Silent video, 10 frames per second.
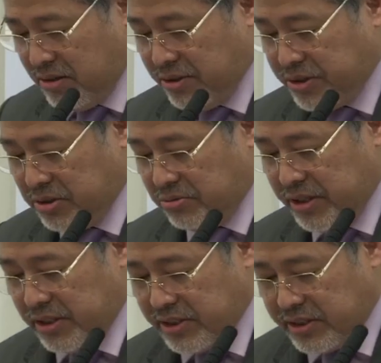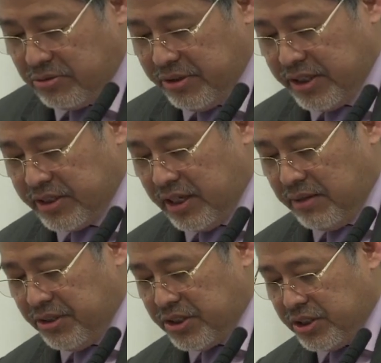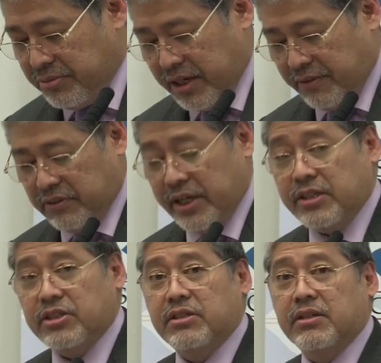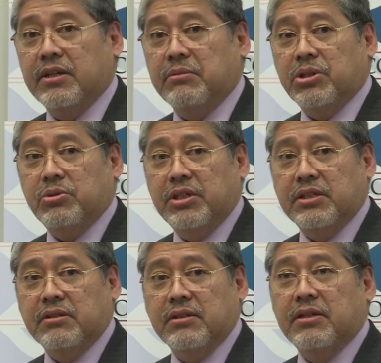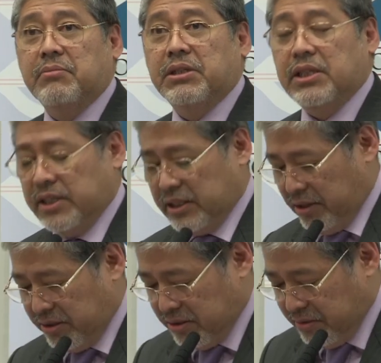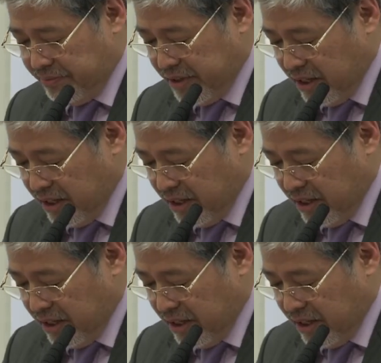also re-established direct flights between Manila and London